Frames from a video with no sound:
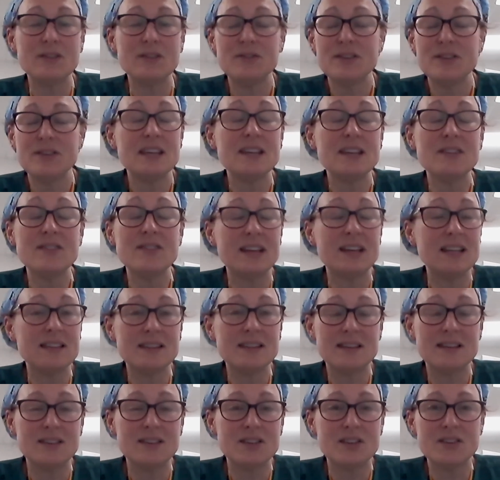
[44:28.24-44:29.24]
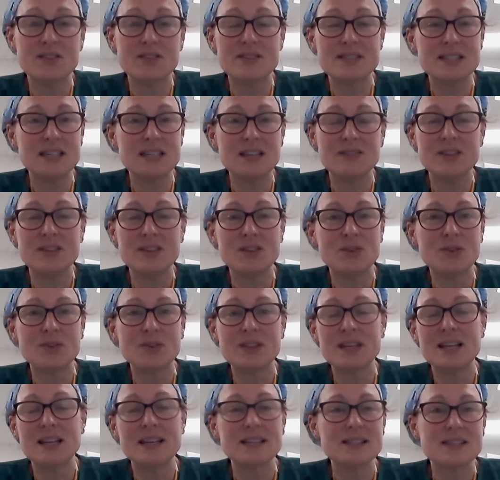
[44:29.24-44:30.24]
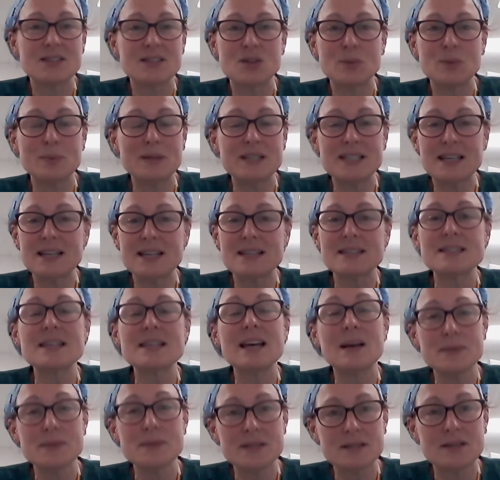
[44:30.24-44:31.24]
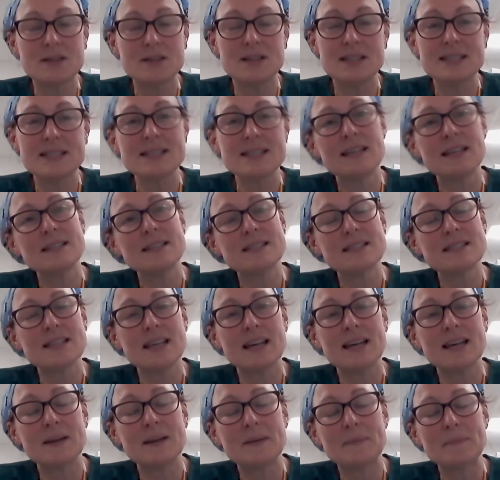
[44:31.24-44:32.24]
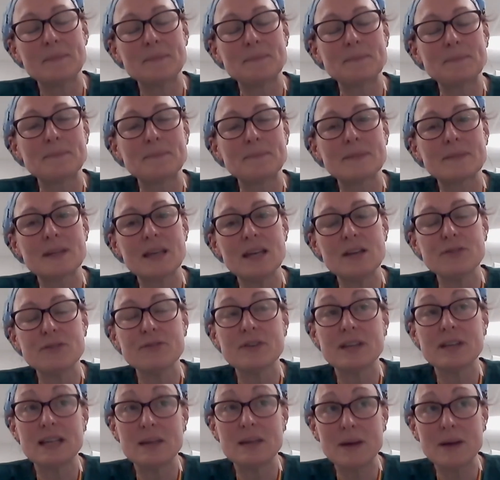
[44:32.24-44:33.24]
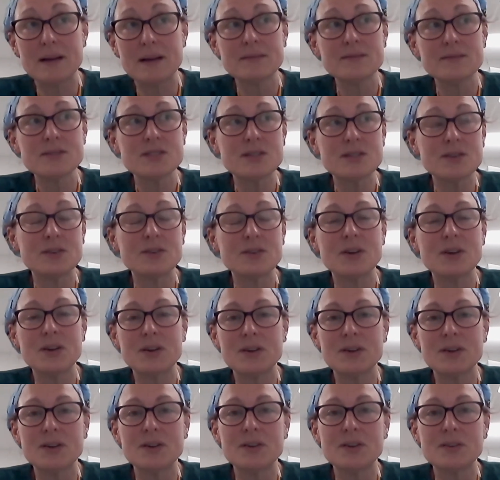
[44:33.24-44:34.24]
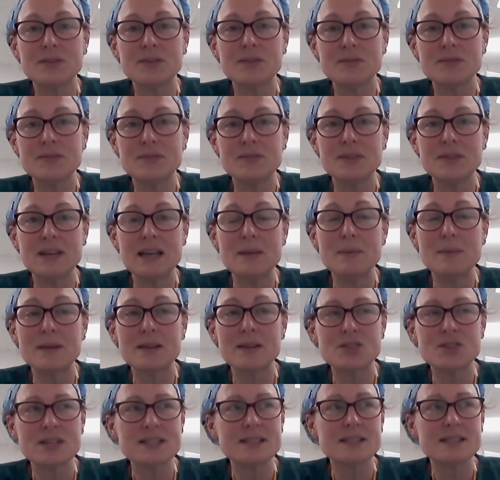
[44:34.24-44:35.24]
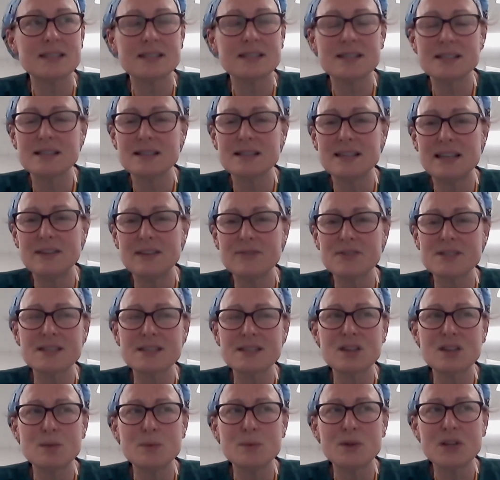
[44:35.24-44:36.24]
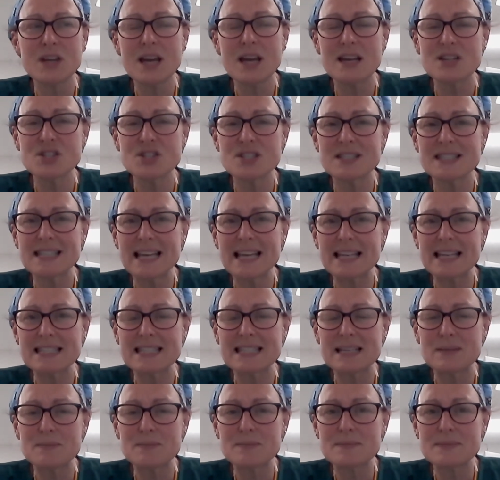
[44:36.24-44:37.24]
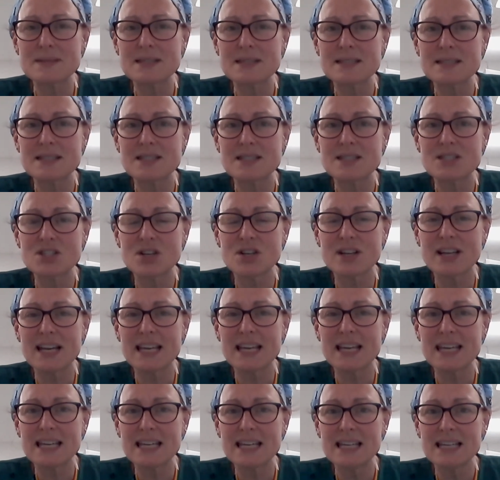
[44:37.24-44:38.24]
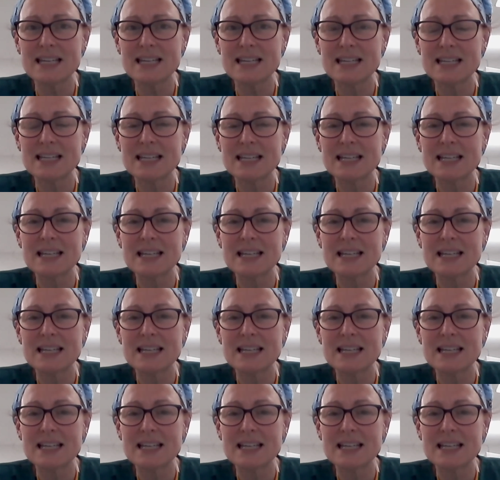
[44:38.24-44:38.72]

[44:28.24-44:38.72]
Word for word: if you think of anything, you know, this evening or in the next couple of days, absolutely send um, Aoife an email. So her mm. email address is Aoife is at communications at sims.ie. Communications,